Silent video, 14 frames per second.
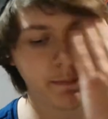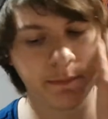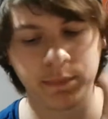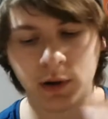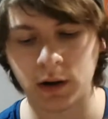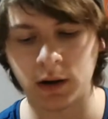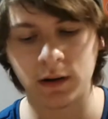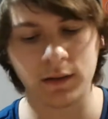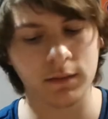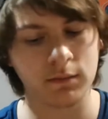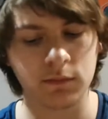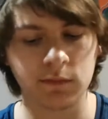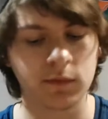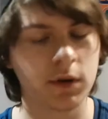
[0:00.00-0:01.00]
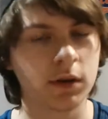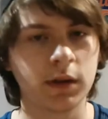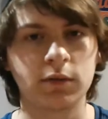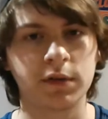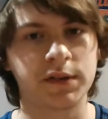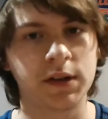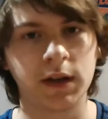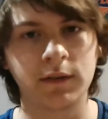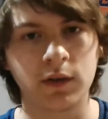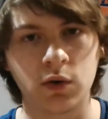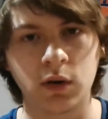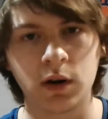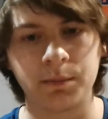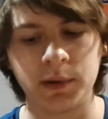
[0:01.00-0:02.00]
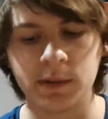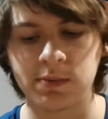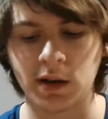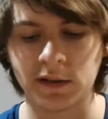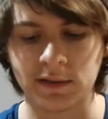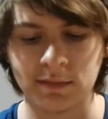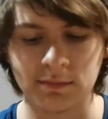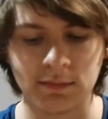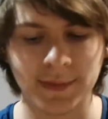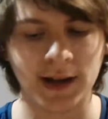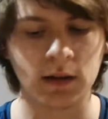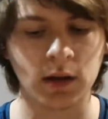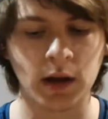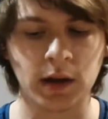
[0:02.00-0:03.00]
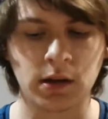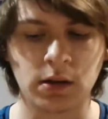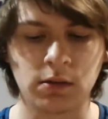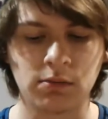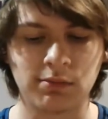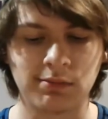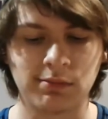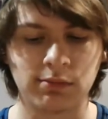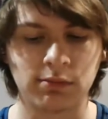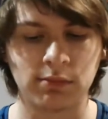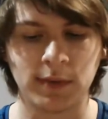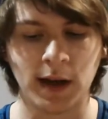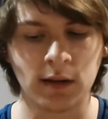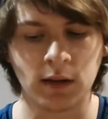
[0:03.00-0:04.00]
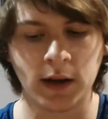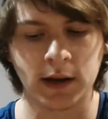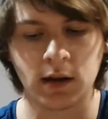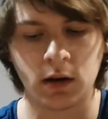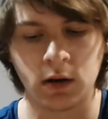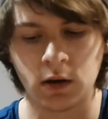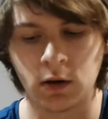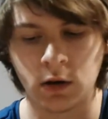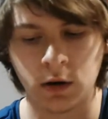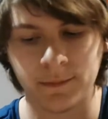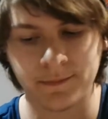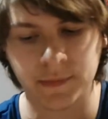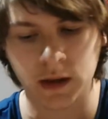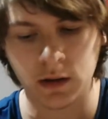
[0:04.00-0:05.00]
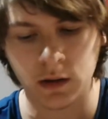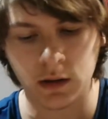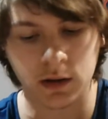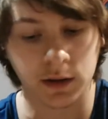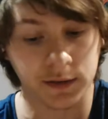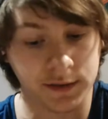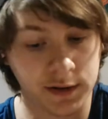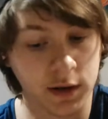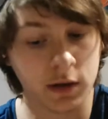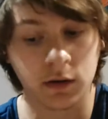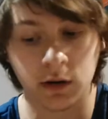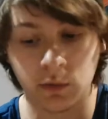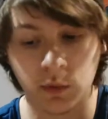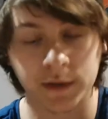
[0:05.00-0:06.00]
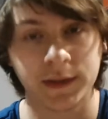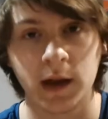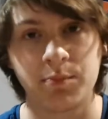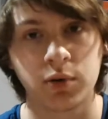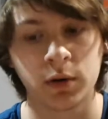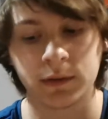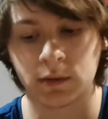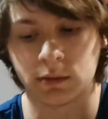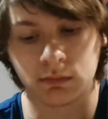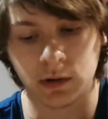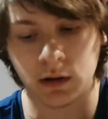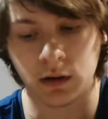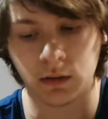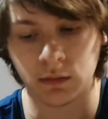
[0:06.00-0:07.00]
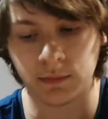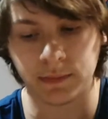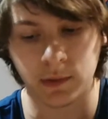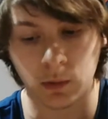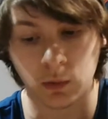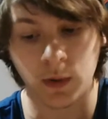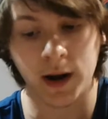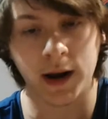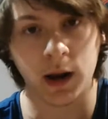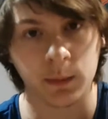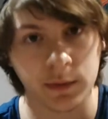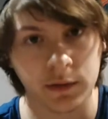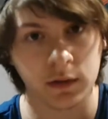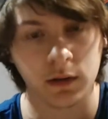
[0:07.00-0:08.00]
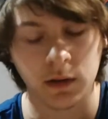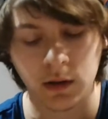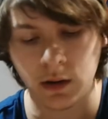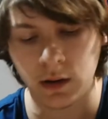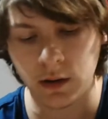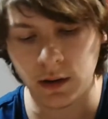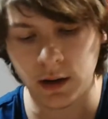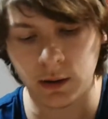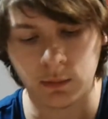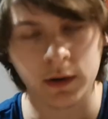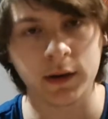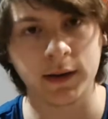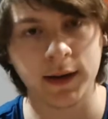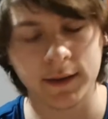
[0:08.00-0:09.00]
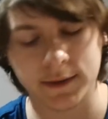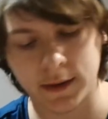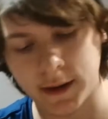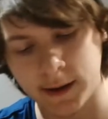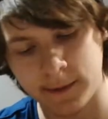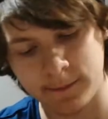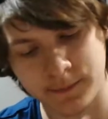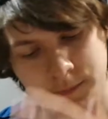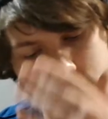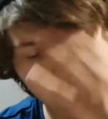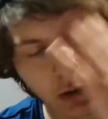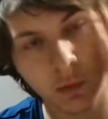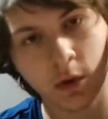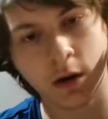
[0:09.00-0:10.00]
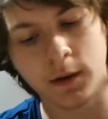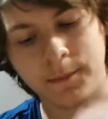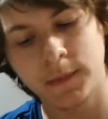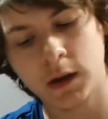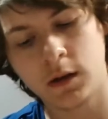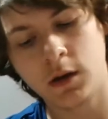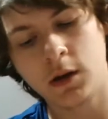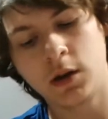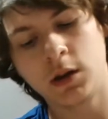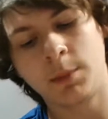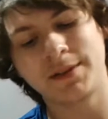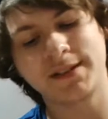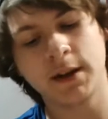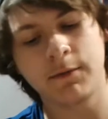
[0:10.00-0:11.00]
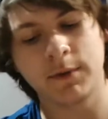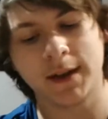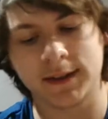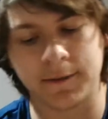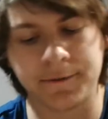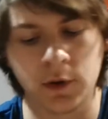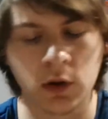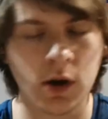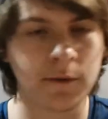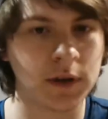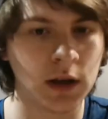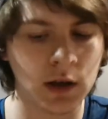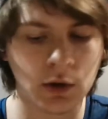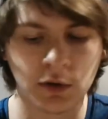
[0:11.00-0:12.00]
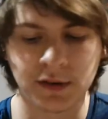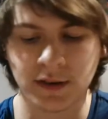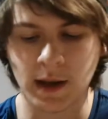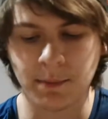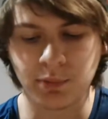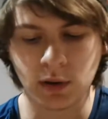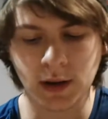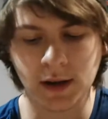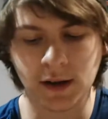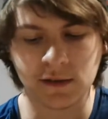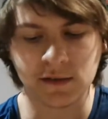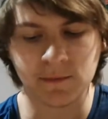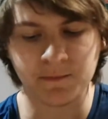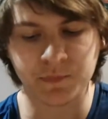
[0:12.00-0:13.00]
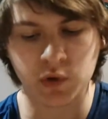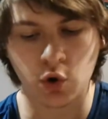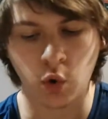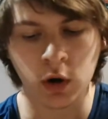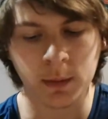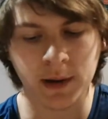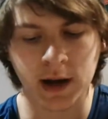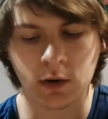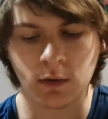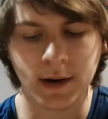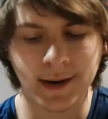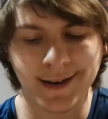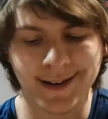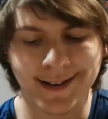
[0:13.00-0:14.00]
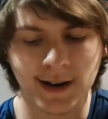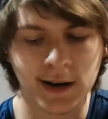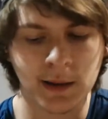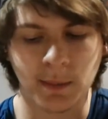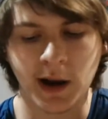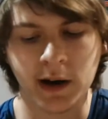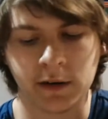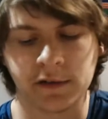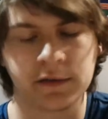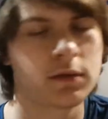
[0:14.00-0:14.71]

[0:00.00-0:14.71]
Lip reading: But really, receiving core at B+, not liking it. Not liking it at all. Considering what they put, the Rams. And we're going to get to that. Don't worry. Number 7, we got the Philadelphia Eagles, and they placed quarterback rating at an A-.